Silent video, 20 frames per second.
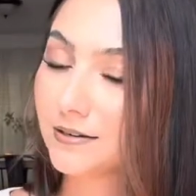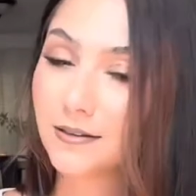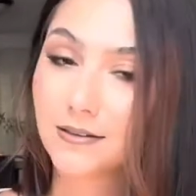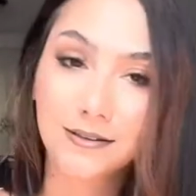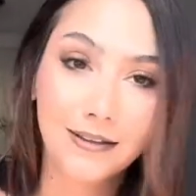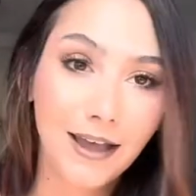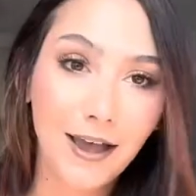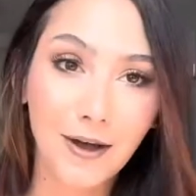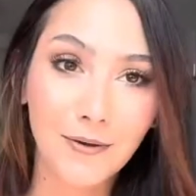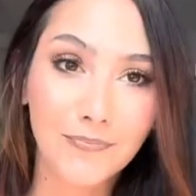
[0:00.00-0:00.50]

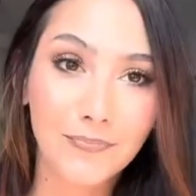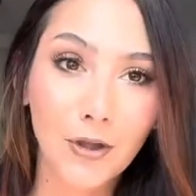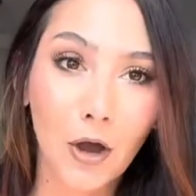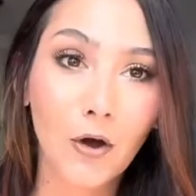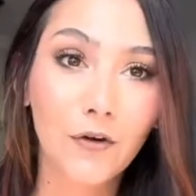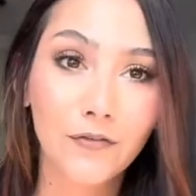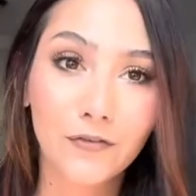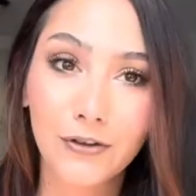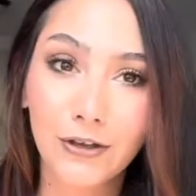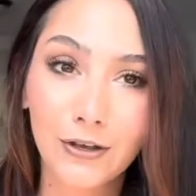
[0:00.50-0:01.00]
yeah
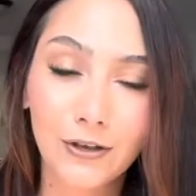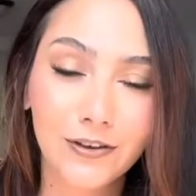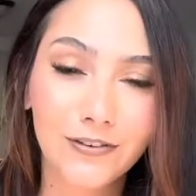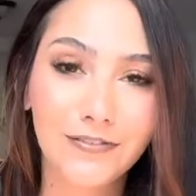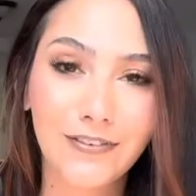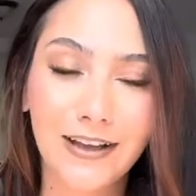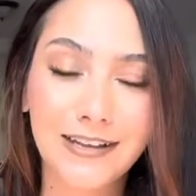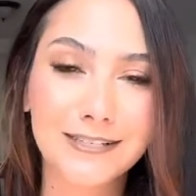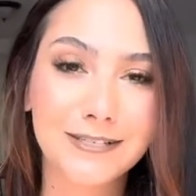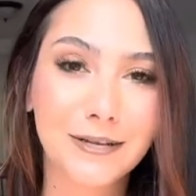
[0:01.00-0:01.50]
hopefully you can
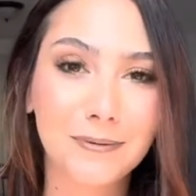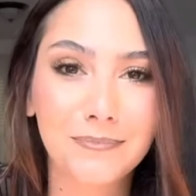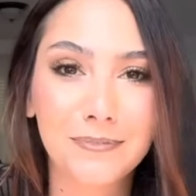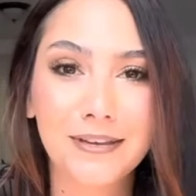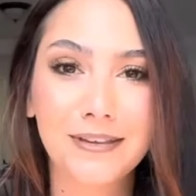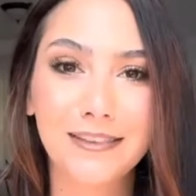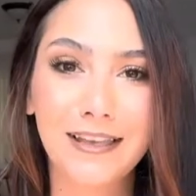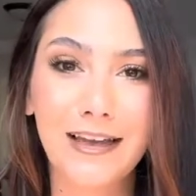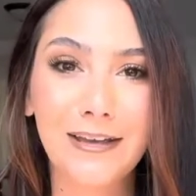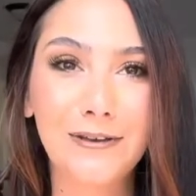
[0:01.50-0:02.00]
find
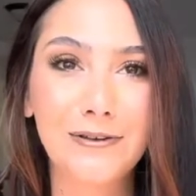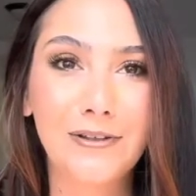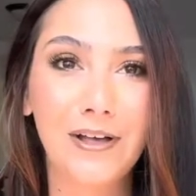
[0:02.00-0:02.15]
something that you